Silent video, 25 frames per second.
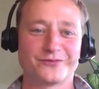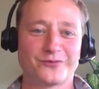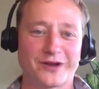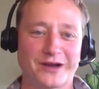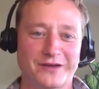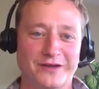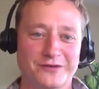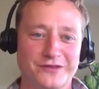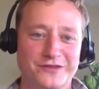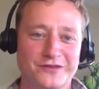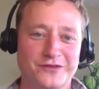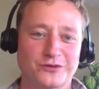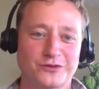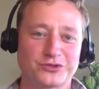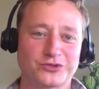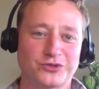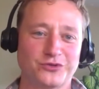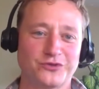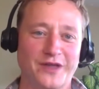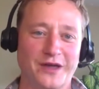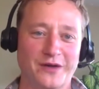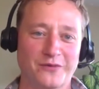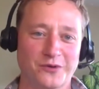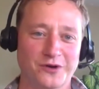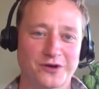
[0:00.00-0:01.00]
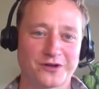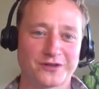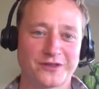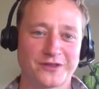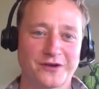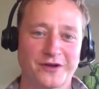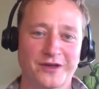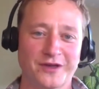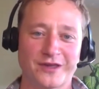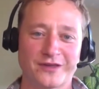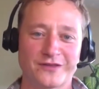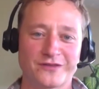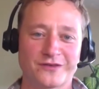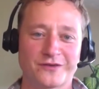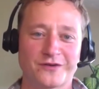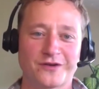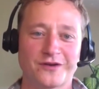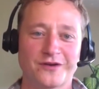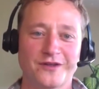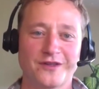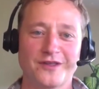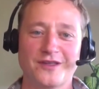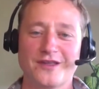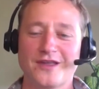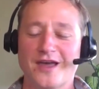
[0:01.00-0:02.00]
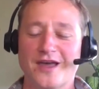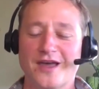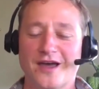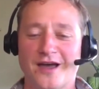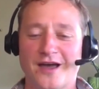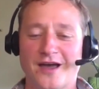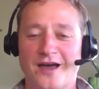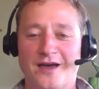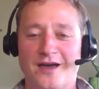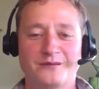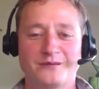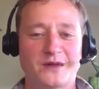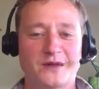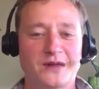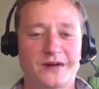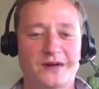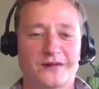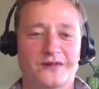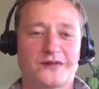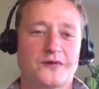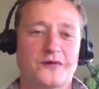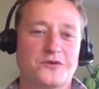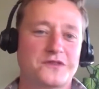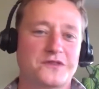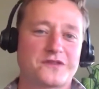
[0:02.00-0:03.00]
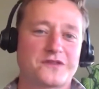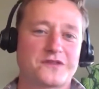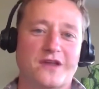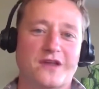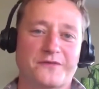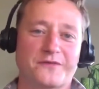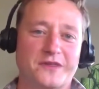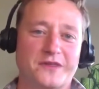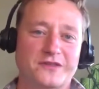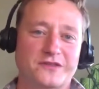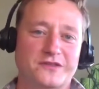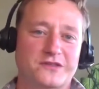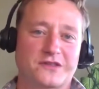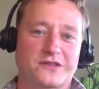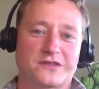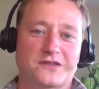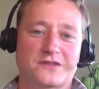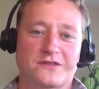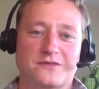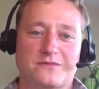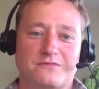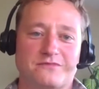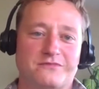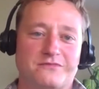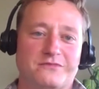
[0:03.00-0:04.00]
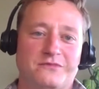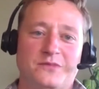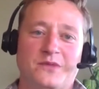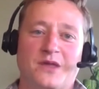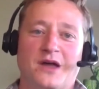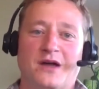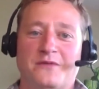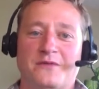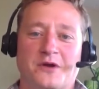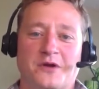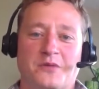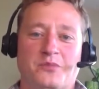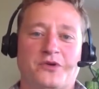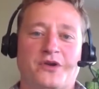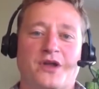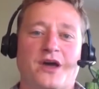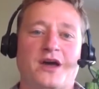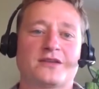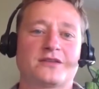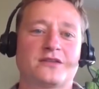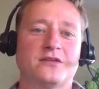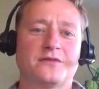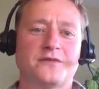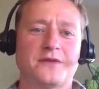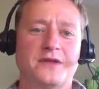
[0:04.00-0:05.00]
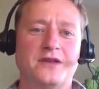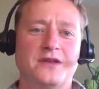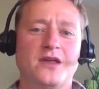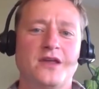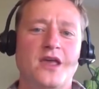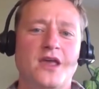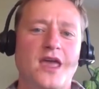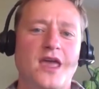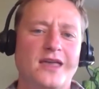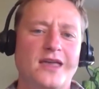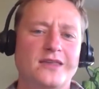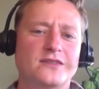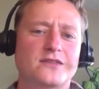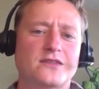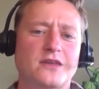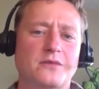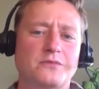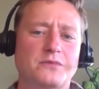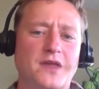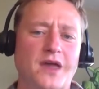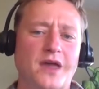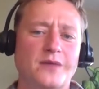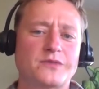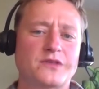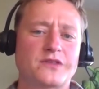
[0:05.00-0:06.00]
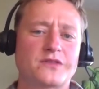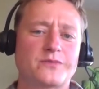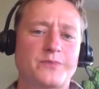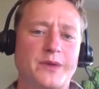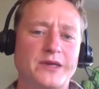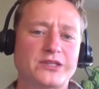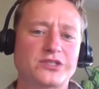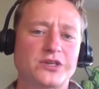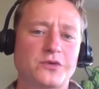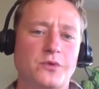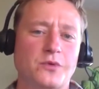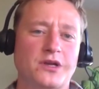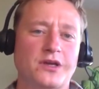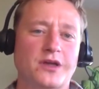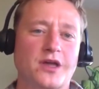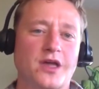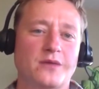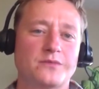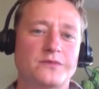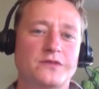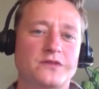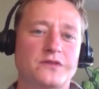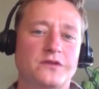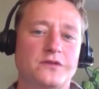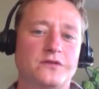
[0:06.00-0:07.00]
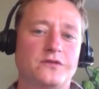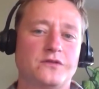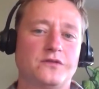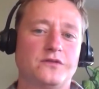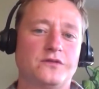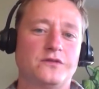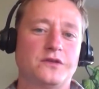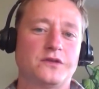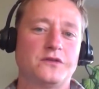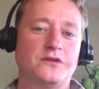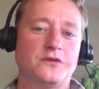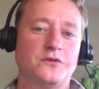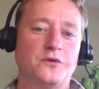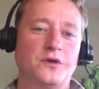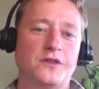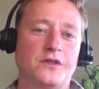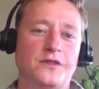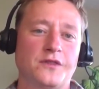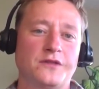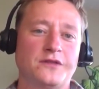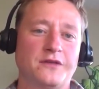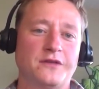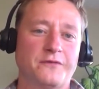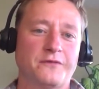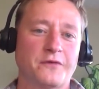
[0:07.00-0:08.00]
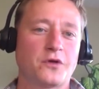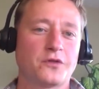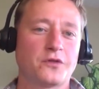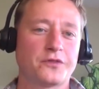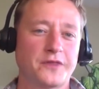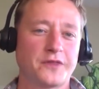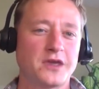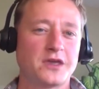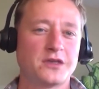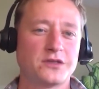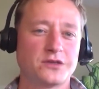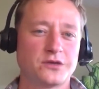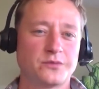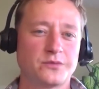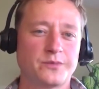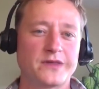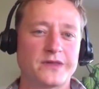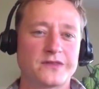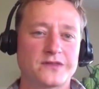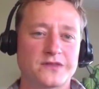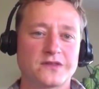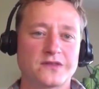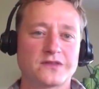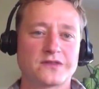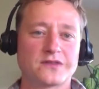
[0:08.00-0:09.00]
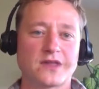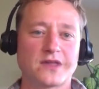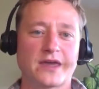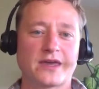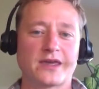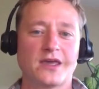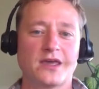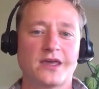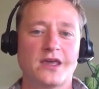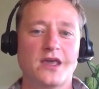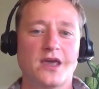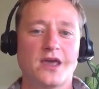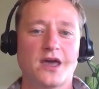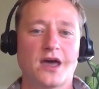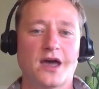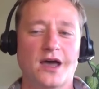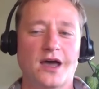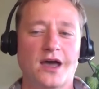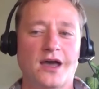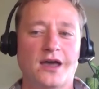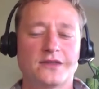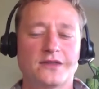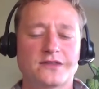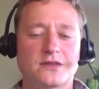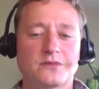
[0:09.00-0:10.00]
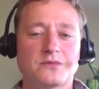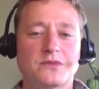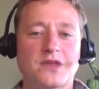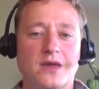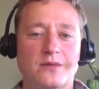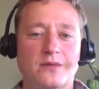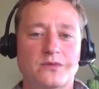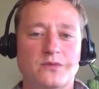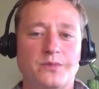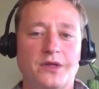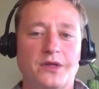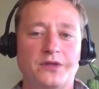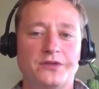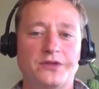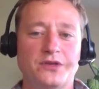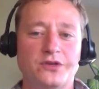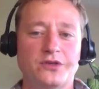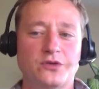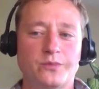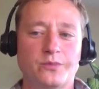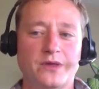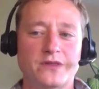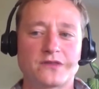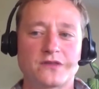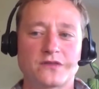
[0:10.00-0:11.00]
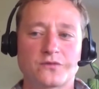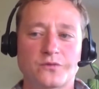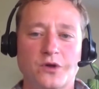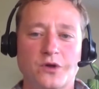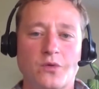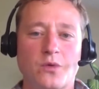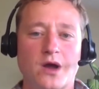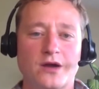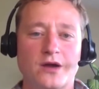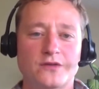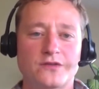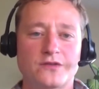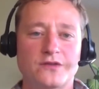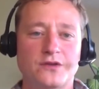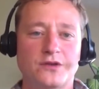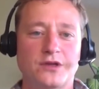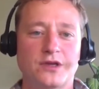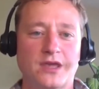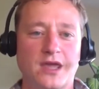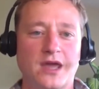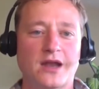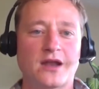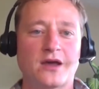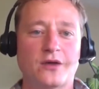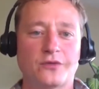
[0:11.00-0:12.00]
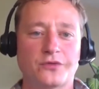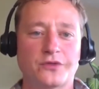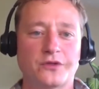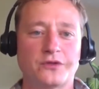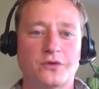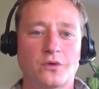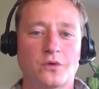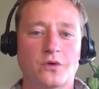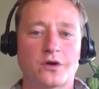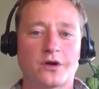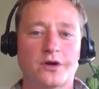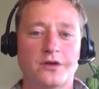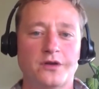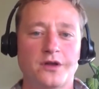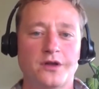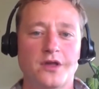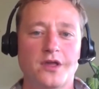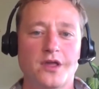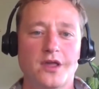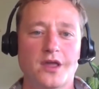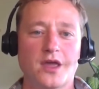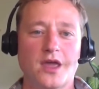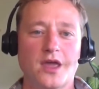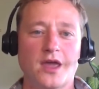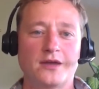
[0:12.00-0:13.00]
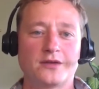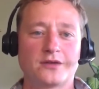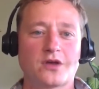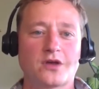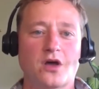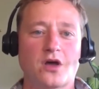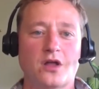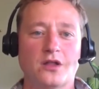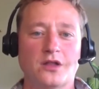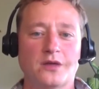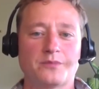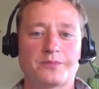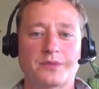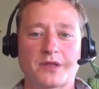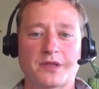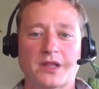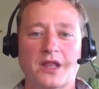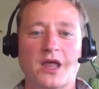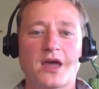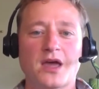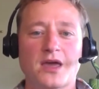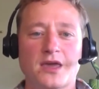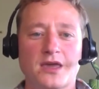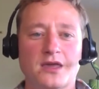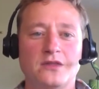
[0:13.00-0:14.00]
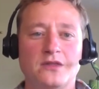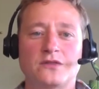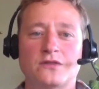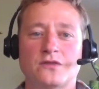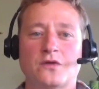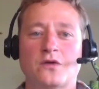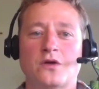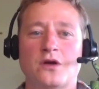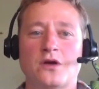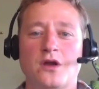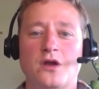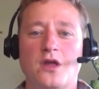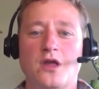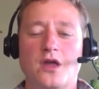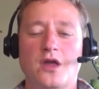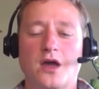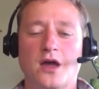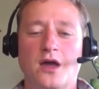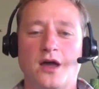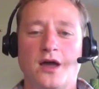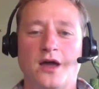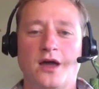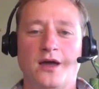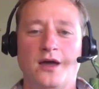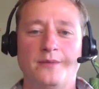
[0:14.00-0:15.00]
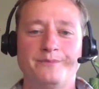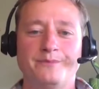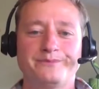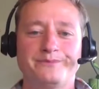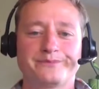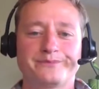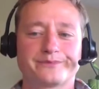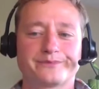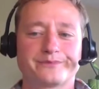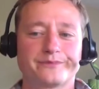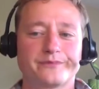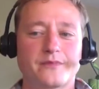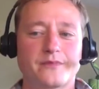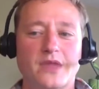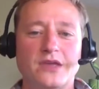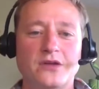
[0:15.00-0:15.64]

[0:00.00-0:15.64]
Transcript: whatever social network there is, or doing stuff that's just not very productive. And sometimes, especially when it comes to doing the difficult thing in your business, like sometimes building your business requires you to get out the door and call up clients, or something